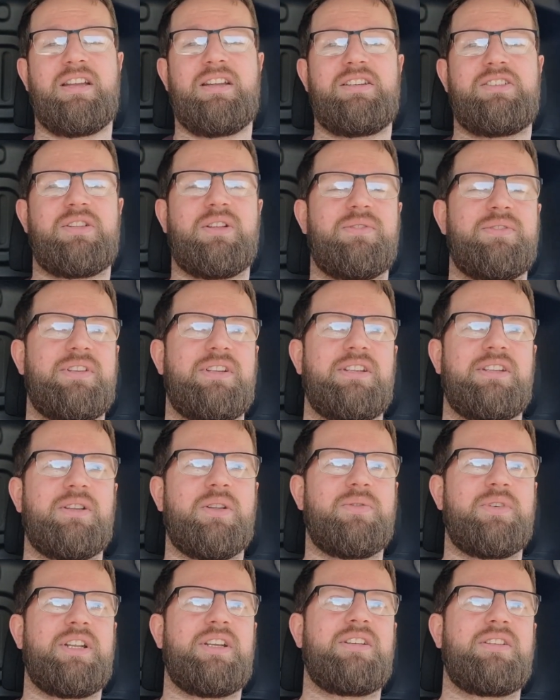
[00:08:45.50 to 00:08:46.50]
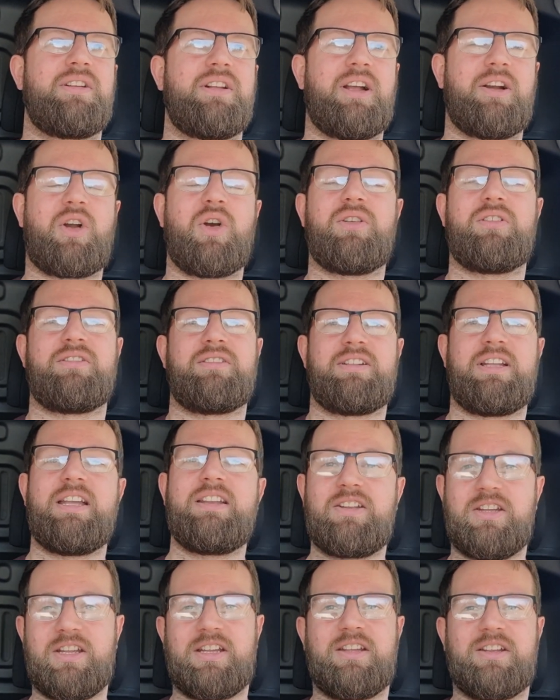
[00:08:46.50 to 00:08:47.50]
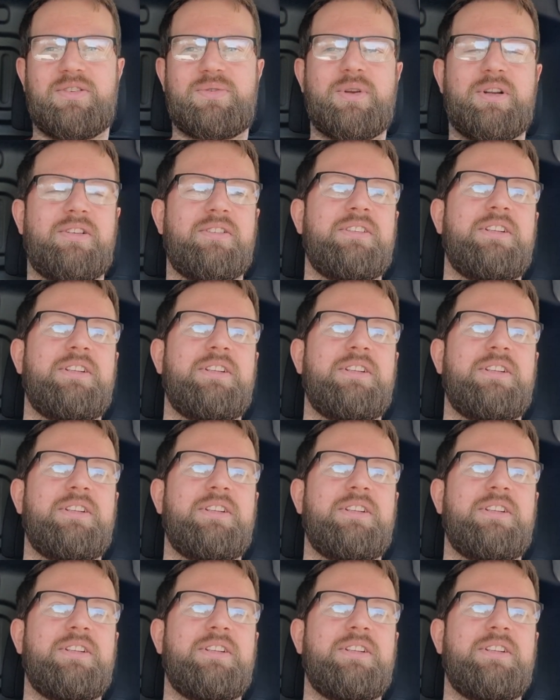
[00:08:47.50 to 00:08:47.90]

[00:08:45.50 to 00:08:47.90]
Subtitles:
loving it. I got idiot as well.